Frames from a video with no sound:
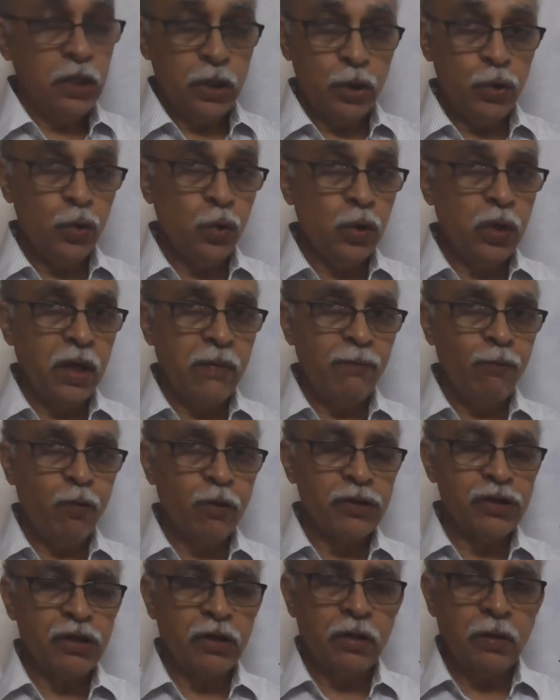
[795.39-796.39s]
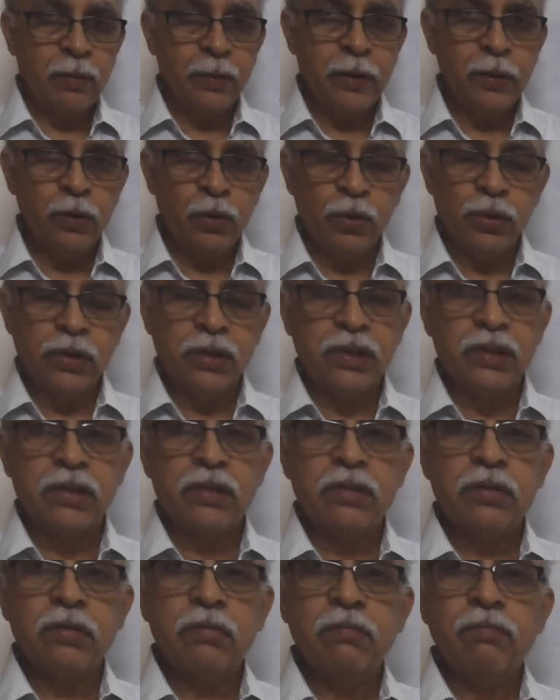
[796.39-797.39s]
Do keep watching the
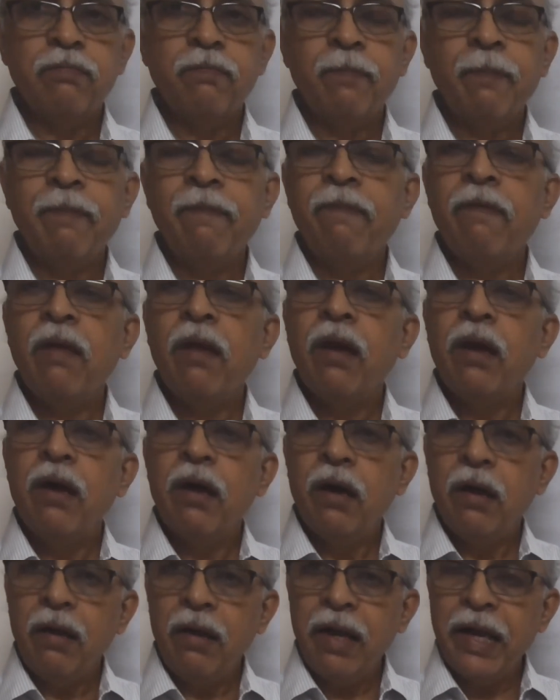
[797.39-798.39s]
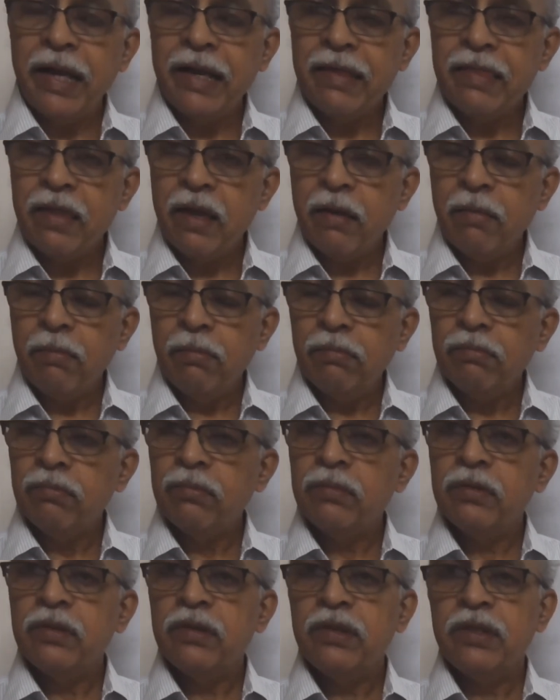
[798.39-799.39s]
videos, like them,
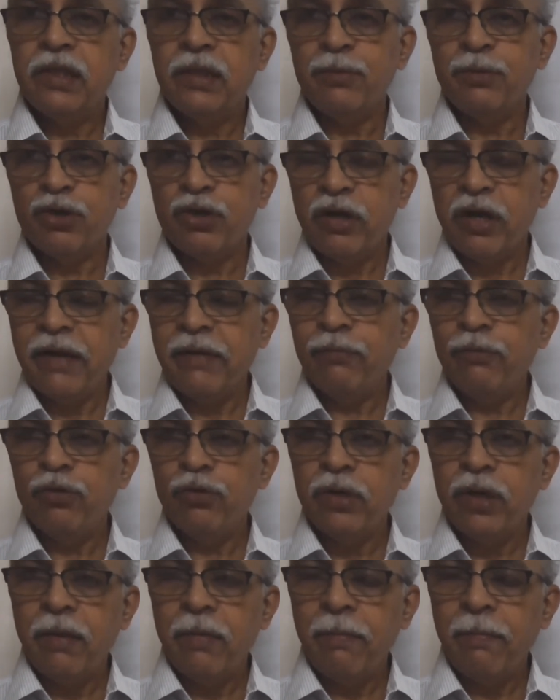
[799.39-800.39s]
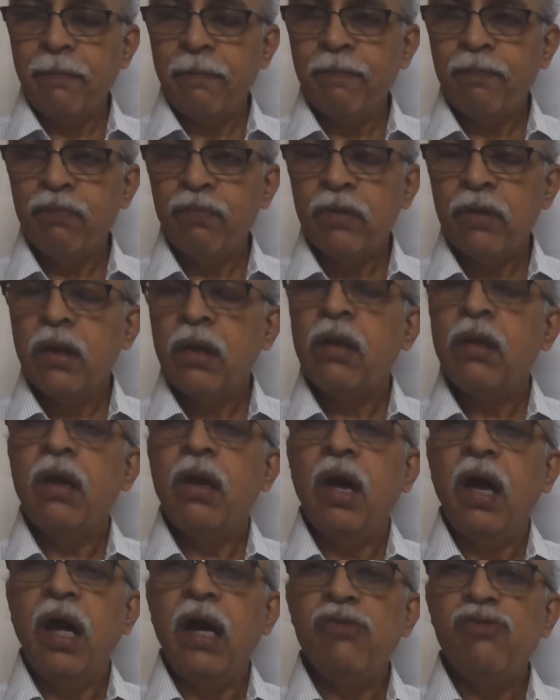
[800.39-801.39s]
subscribe to them,
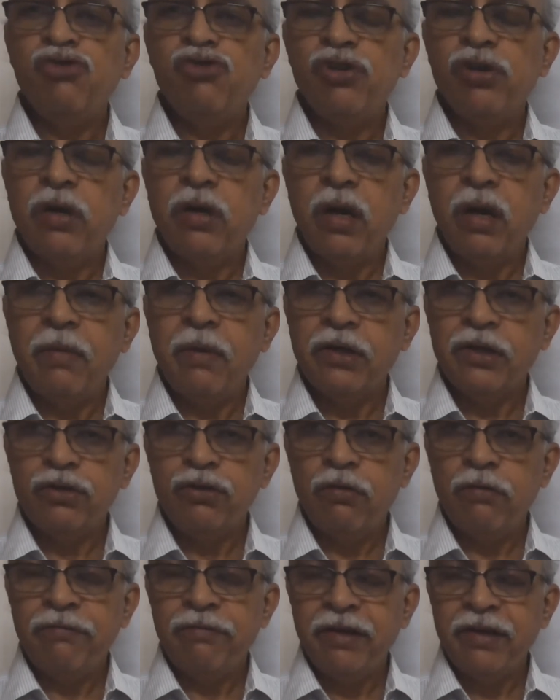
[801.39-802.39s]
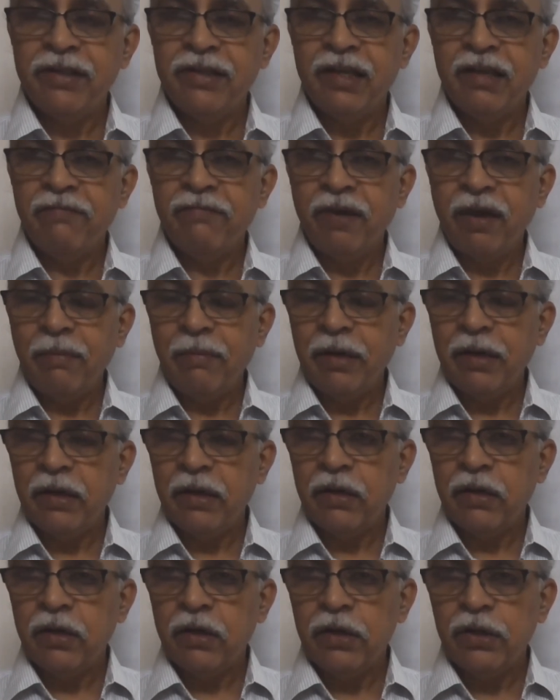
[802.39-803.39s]
and share amongst your friends and
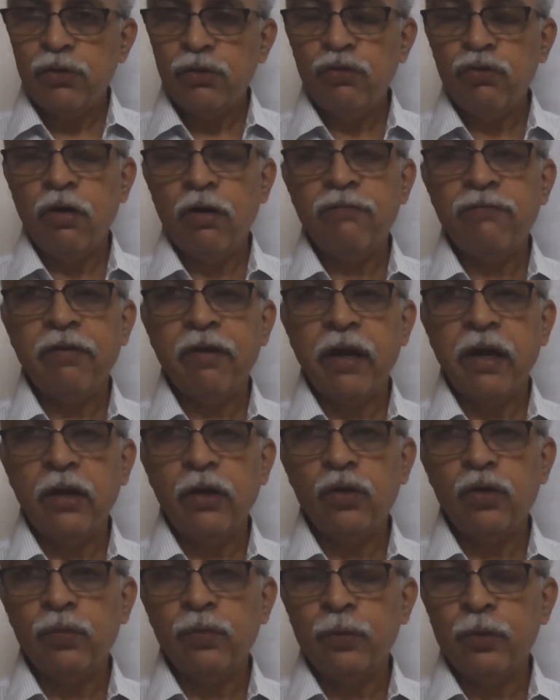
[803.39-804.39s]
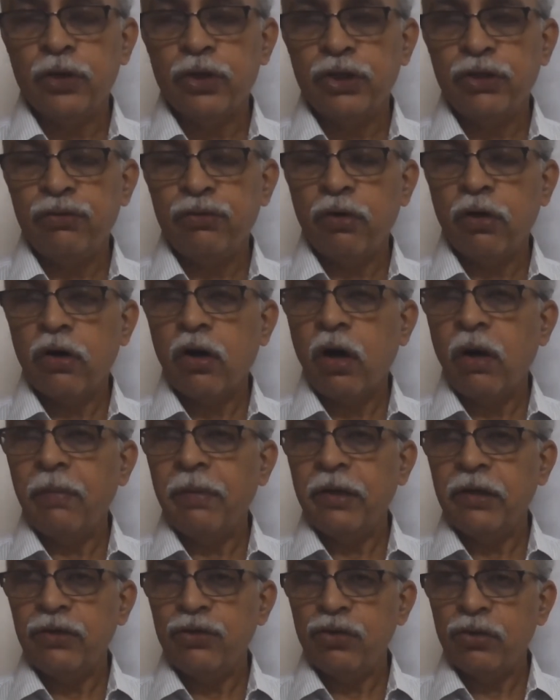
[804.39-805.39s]
family. Do not forget to post your
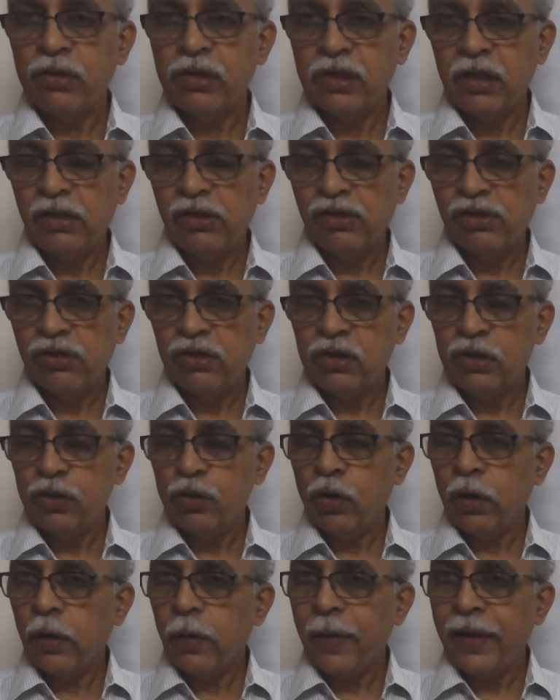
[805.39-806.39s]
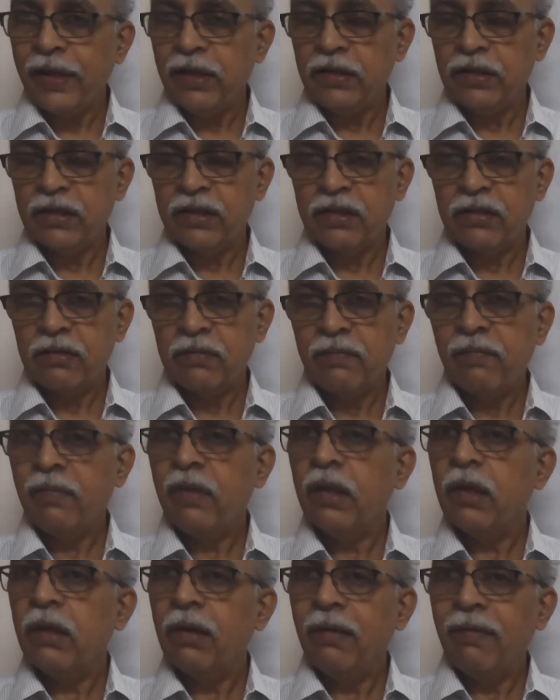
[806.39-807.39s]
comments or suggestions or queries.
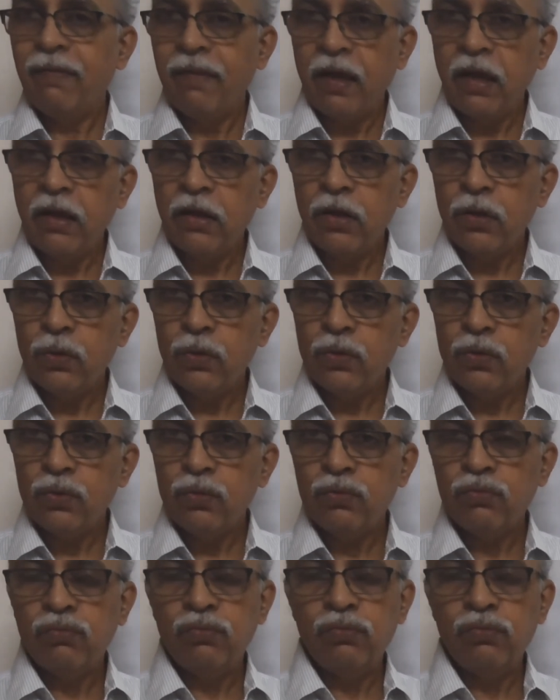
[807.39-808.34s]
Thank you.